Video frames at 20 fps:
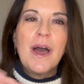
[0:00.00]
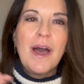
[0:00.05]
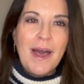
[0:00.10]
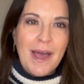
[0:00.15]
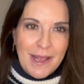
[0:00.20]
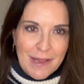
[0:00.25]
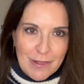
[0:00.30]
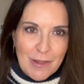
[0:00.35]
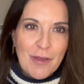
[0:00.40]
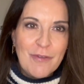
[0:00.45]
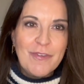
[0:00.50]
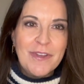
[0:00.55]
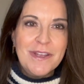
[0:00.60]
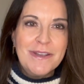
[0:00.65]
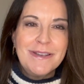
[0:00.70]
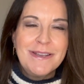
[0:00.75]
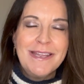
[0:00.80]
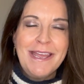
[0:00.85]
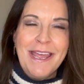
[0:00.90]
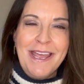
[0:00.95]
I love
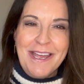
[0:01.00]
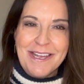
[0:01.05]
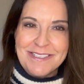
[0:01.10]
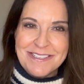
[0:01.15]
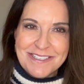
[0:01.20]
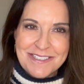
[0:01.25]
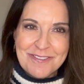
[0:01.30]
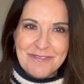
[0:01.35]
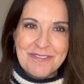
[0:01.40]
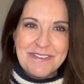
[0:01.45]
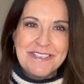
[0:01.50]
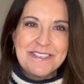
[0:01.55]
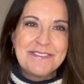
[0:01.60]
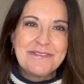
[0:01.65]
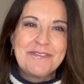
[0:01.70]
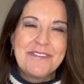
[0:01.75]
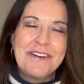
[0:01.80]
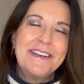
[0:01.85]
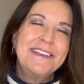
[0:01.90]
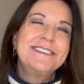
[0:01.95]
it, hence the
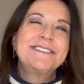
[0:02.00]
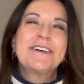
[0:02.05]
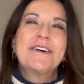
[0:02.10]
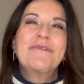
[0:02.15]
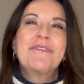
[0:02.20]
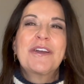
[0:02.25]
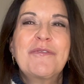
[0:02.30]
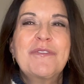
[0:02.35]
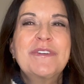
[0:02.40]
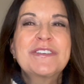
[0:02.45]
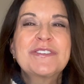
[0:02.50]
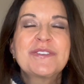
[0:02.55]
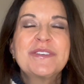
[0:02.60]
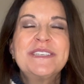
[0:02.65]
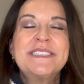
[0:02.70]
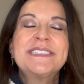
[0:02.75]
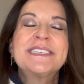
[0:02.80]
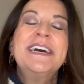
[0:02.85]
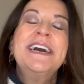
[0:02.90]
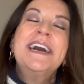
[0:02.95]
reason why it's on wish
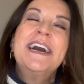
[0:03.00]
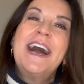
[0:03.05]
list.